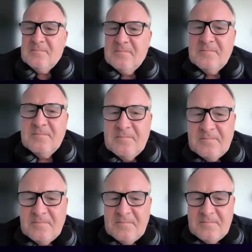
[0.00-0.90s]

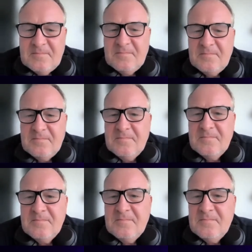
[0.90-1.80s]

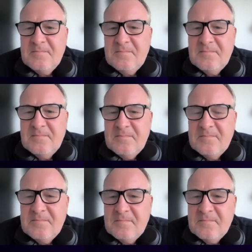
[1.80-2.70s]

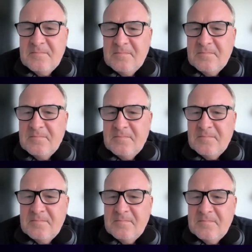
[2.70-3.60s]
No words are spoken by the person on screen.